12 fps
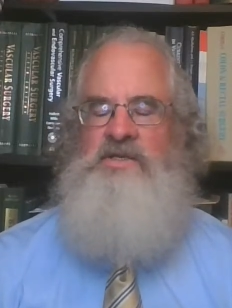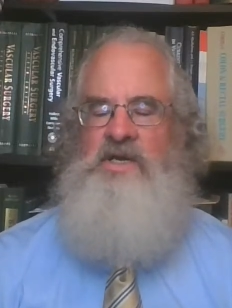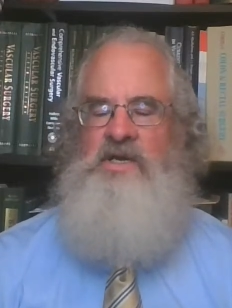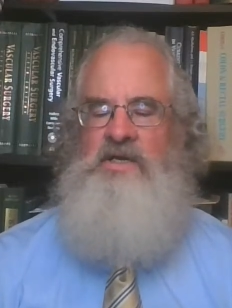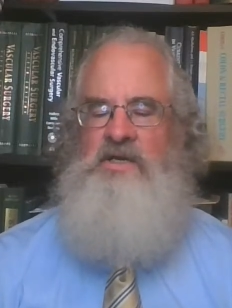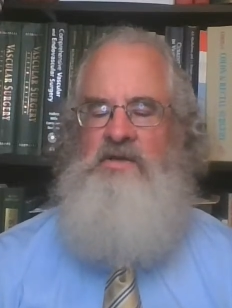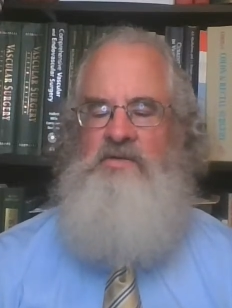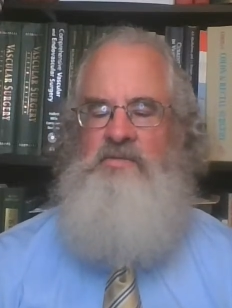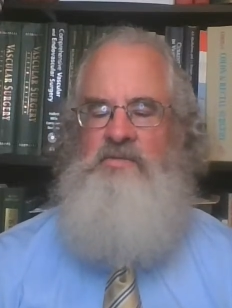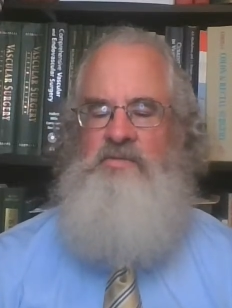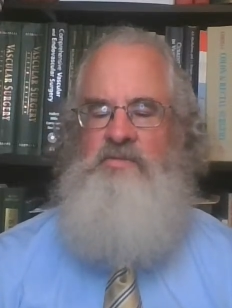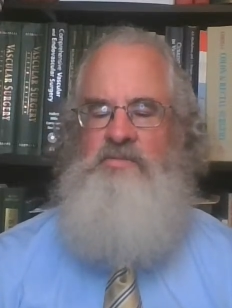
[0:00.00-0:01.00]

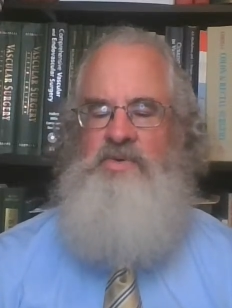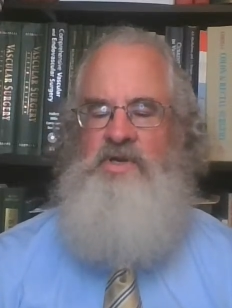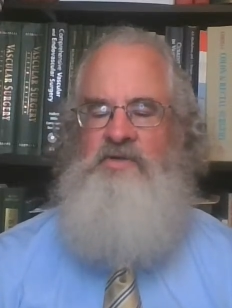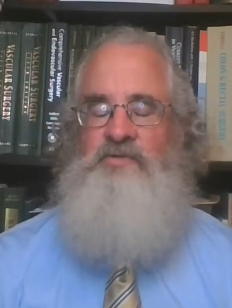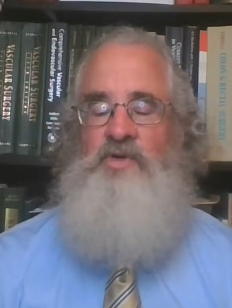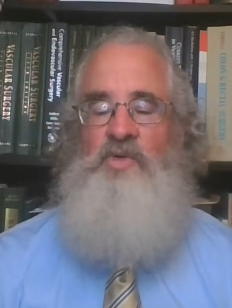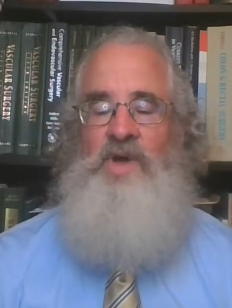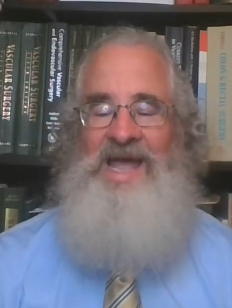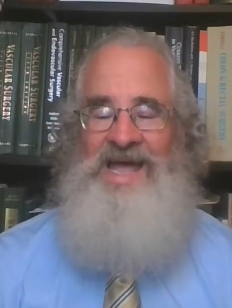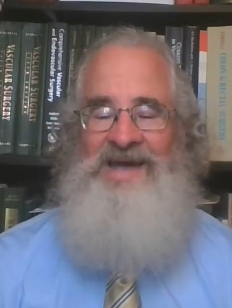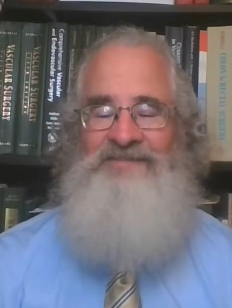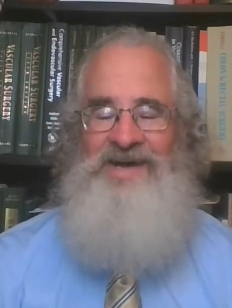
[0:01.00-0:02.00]
But if you
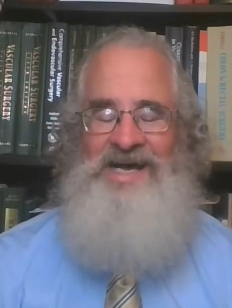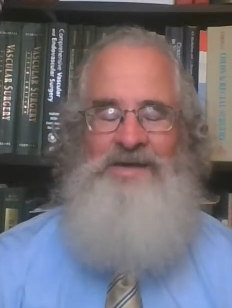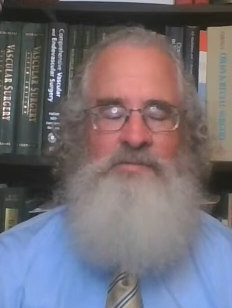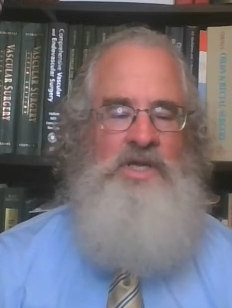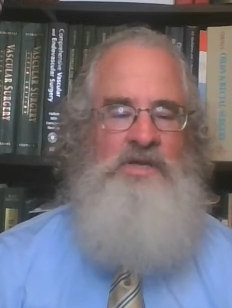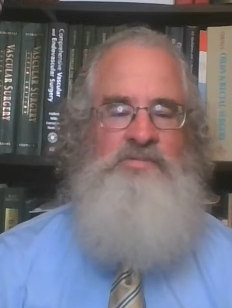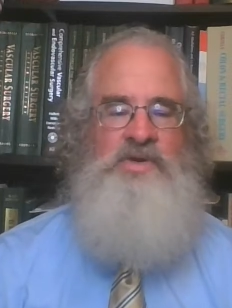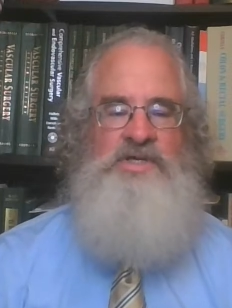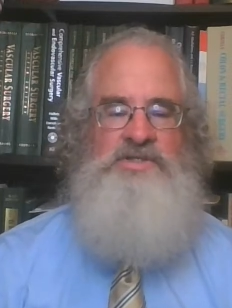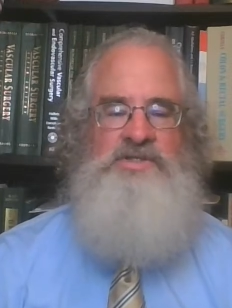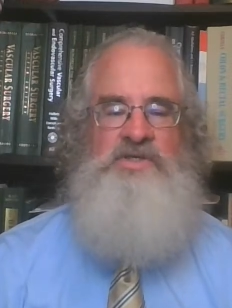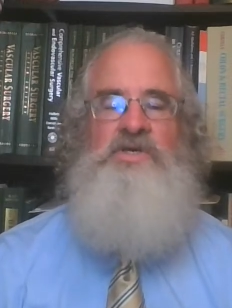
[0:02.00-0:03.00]
have high blood
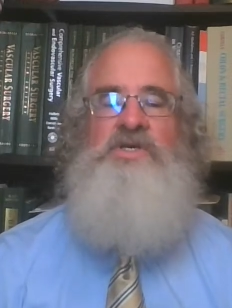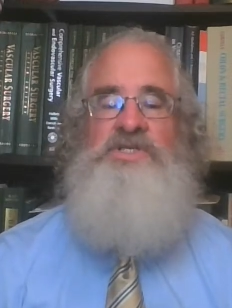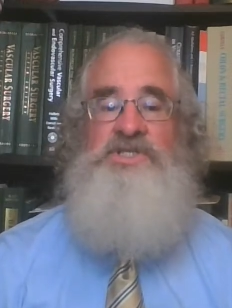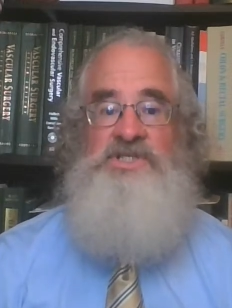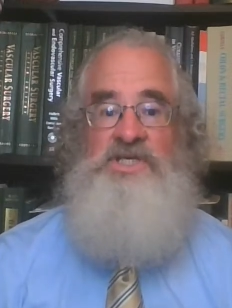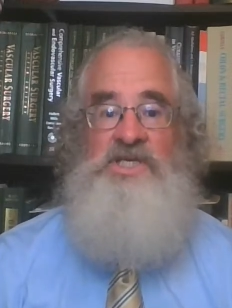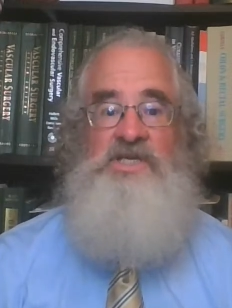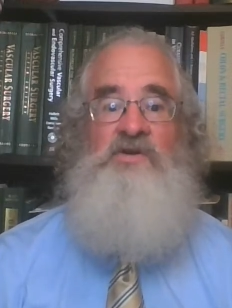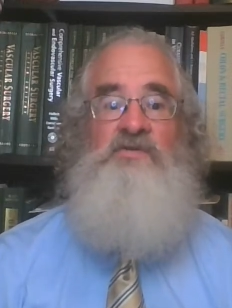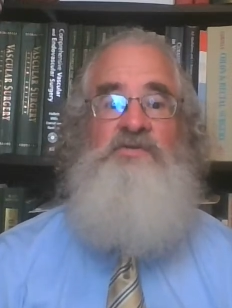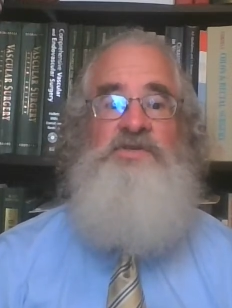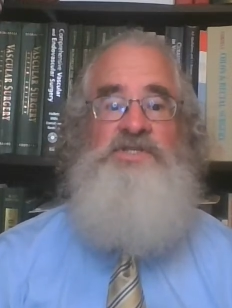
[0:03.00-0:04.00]
pressure, see
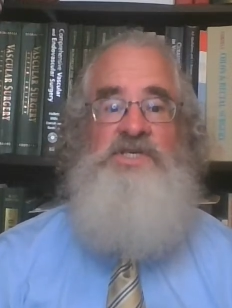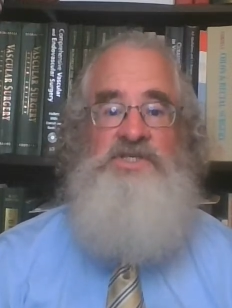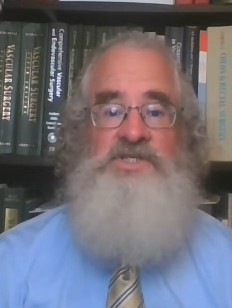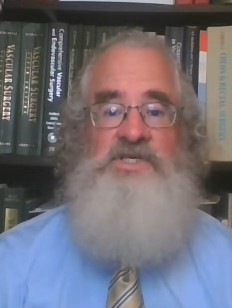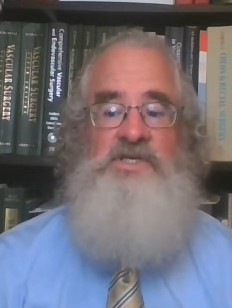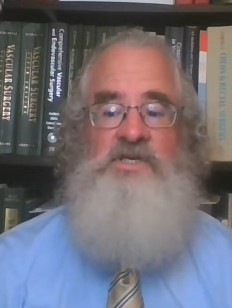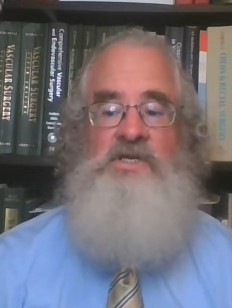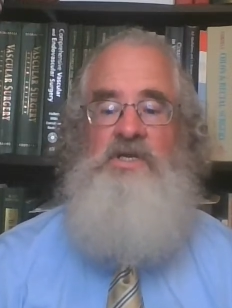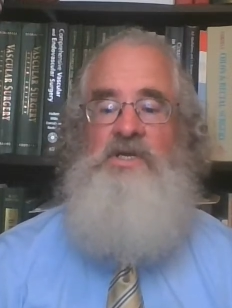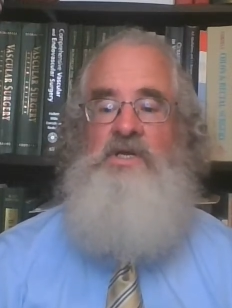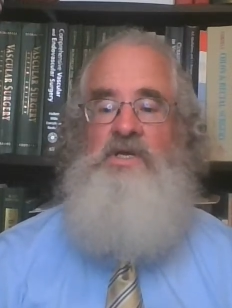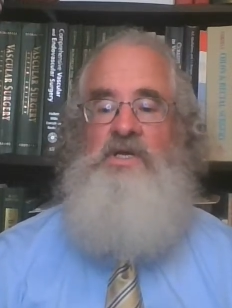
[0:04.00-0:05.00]
your physician,
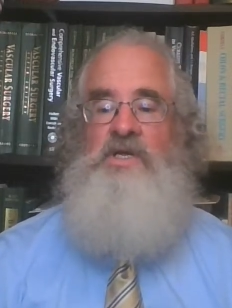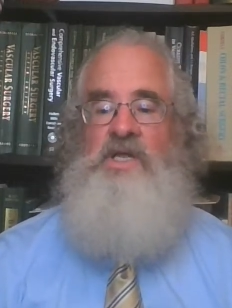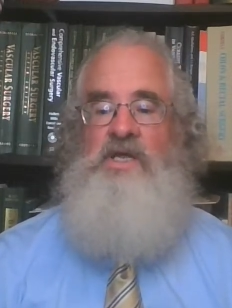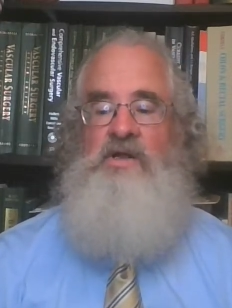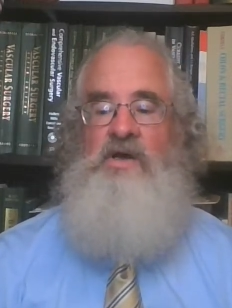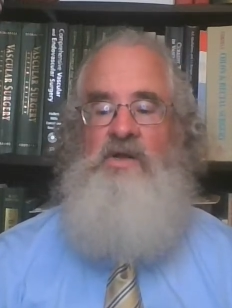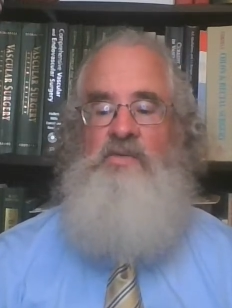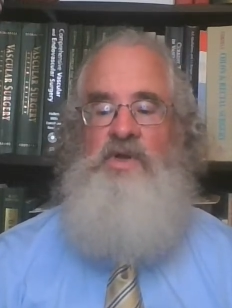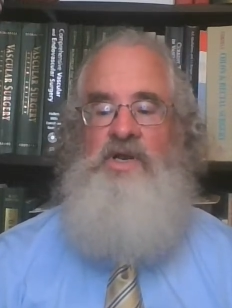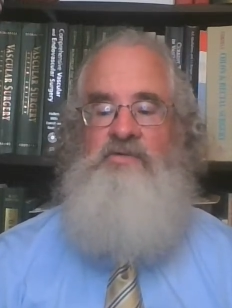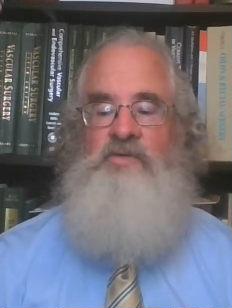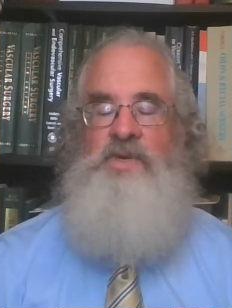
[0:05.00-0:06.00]
get on
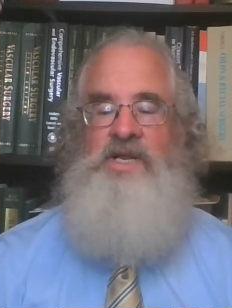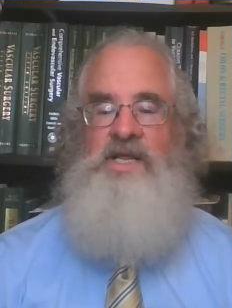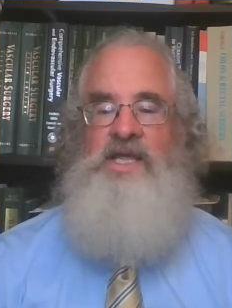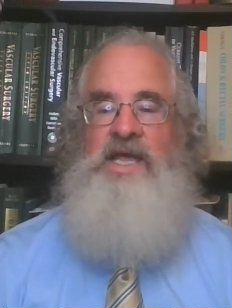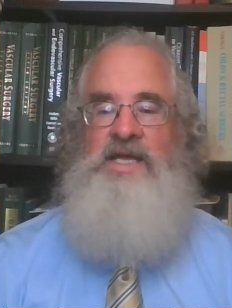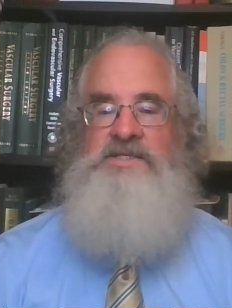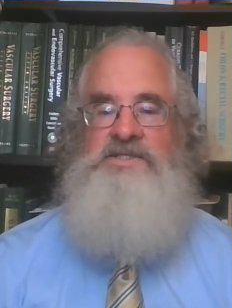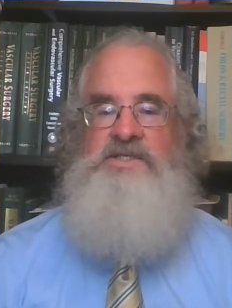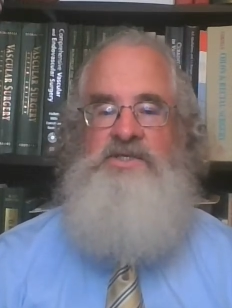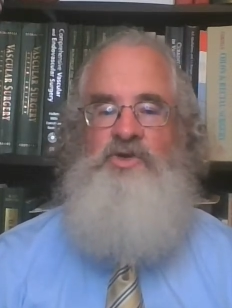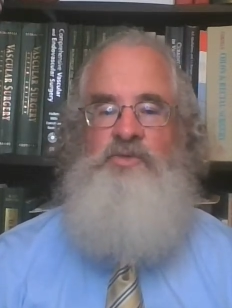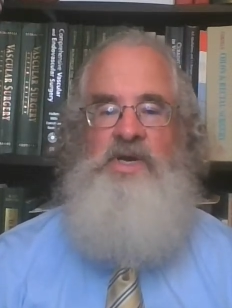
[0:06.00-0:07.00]
whatever
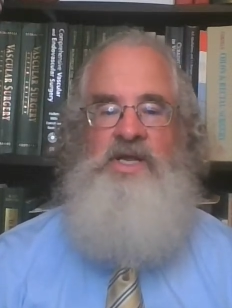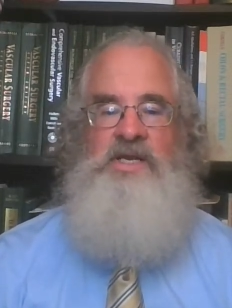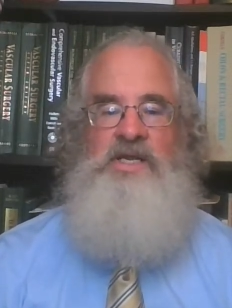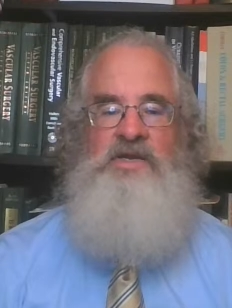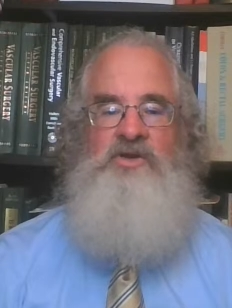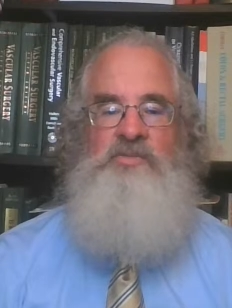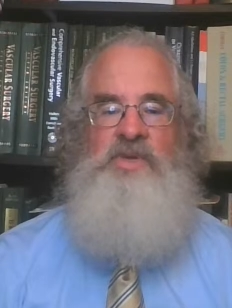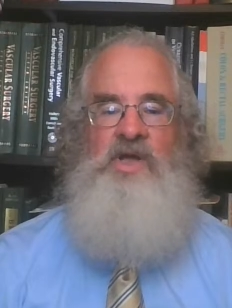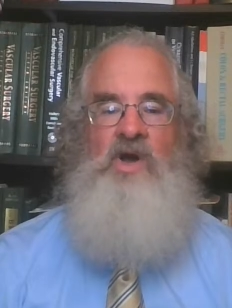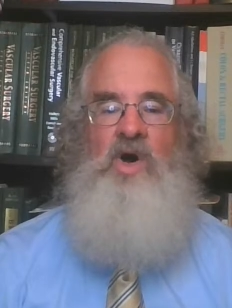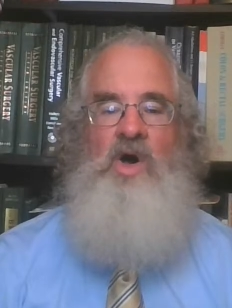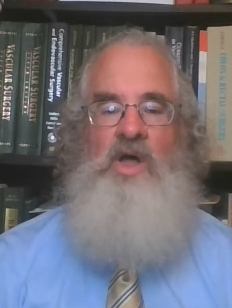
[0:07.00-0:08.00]
medication you might need to be
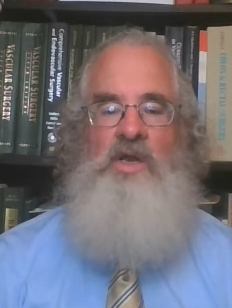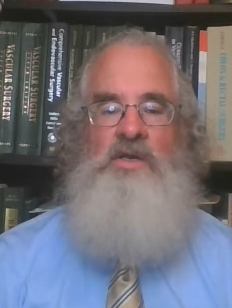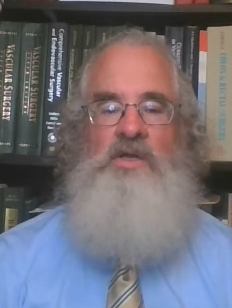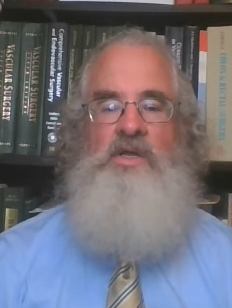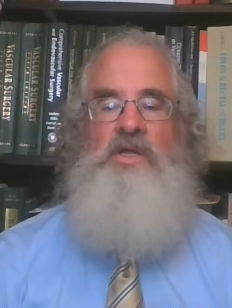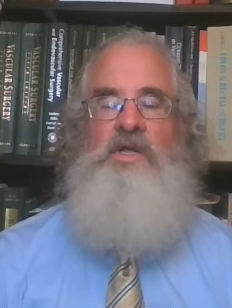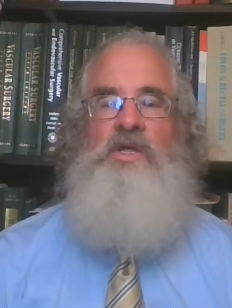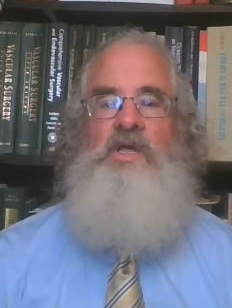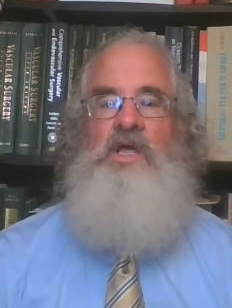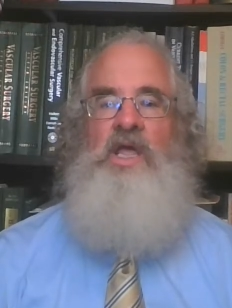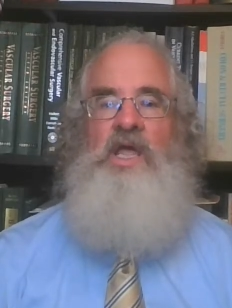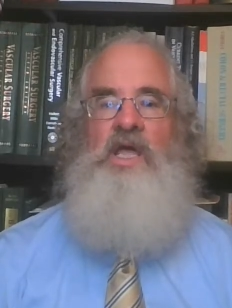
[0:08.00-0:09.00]
on,
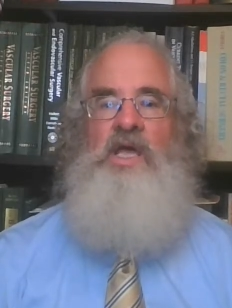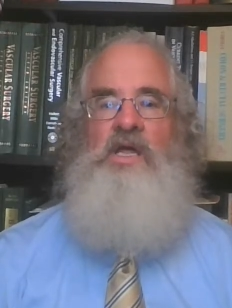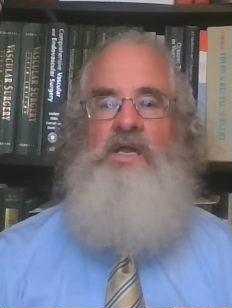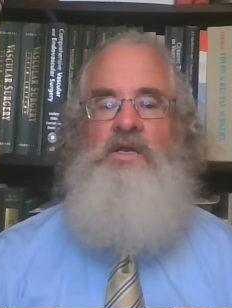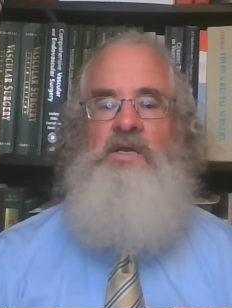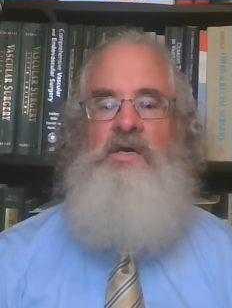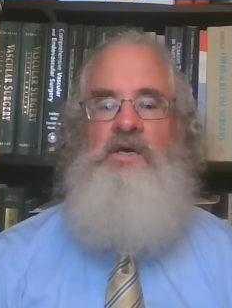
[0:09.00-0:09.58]
and